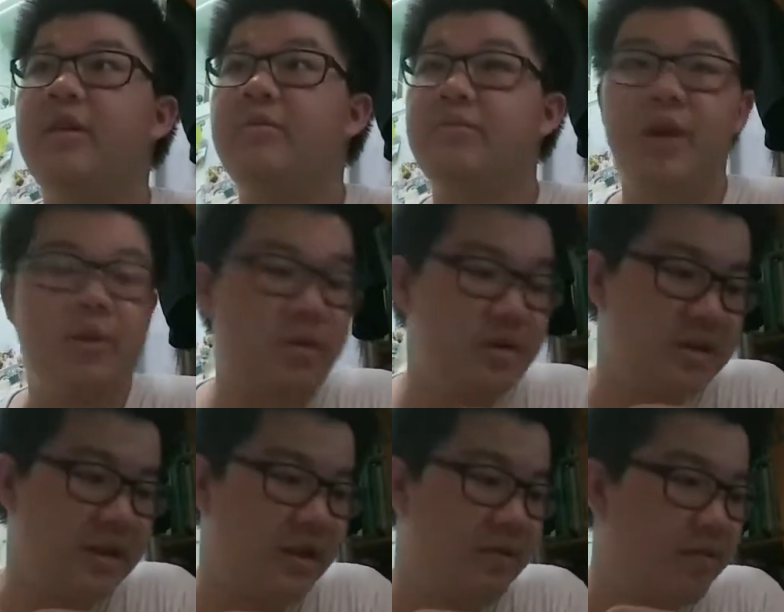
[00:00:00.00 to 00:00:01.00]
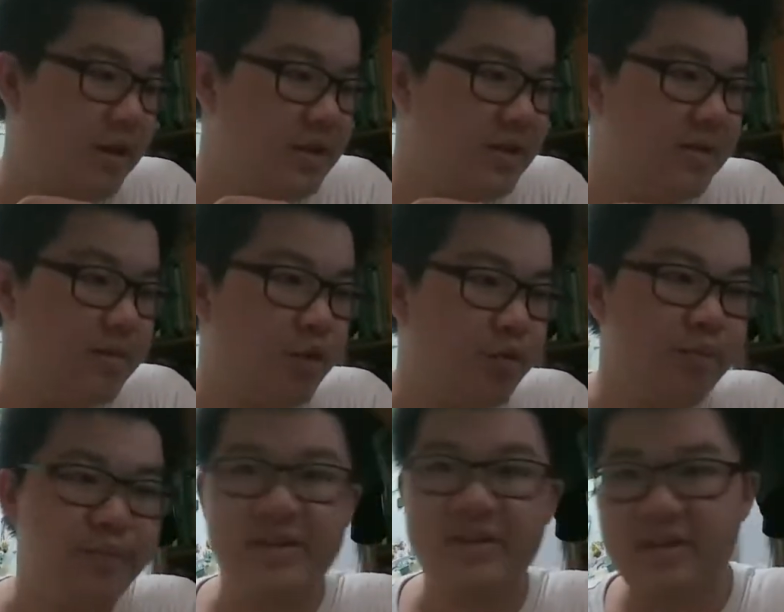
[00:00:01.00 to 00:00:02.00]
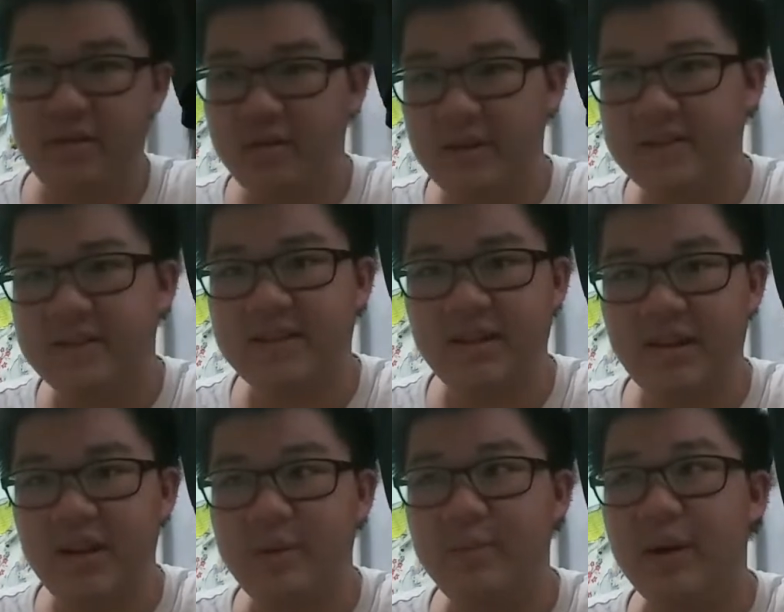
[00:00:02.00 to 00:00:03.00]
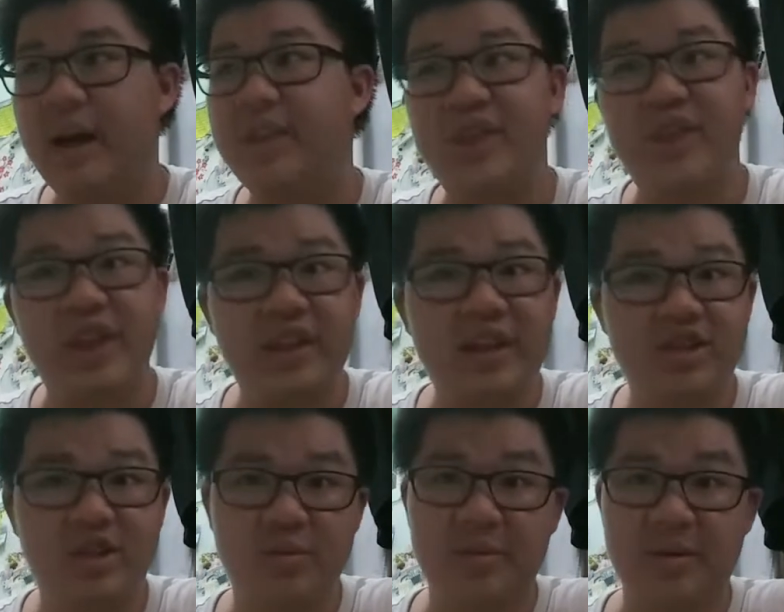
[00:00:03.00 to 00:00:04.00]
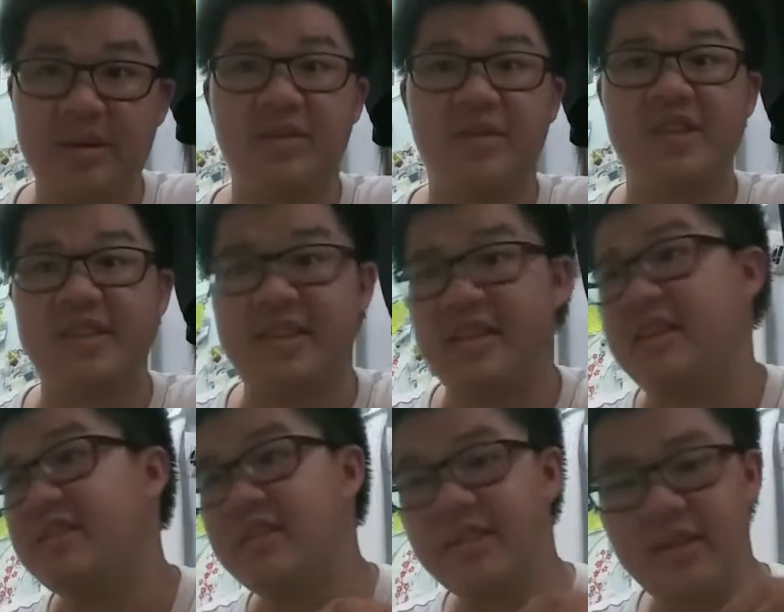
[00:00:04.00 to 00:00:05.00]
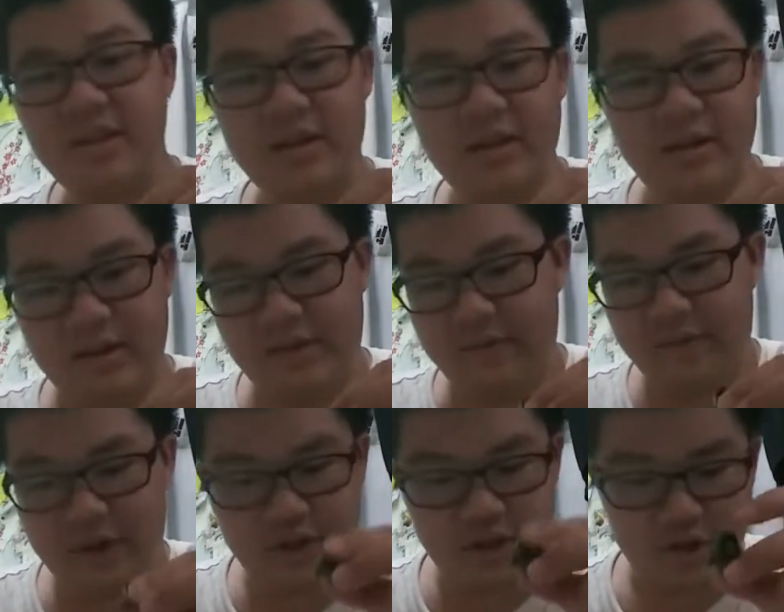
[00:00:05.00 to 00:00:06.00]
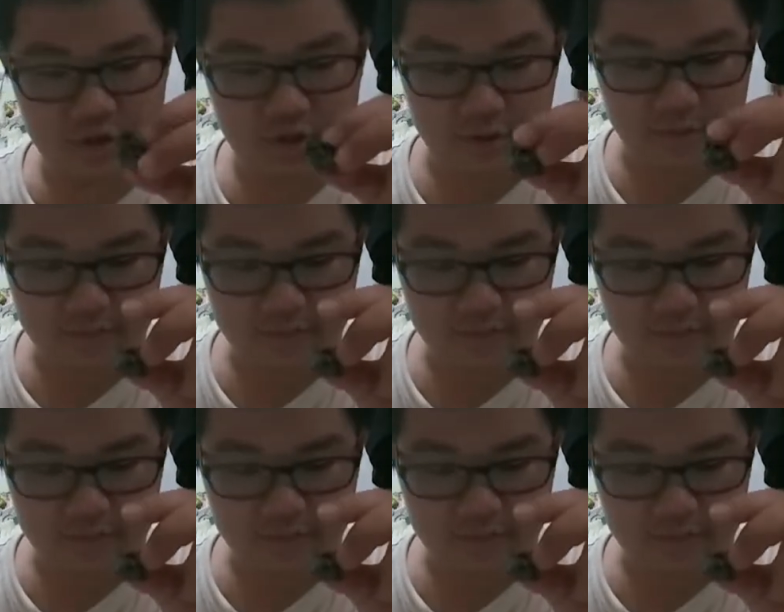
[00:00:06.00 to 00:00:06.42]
Melbourne is kind of relatively more busier than Sydney, but I think that's just because of the season. Not sure.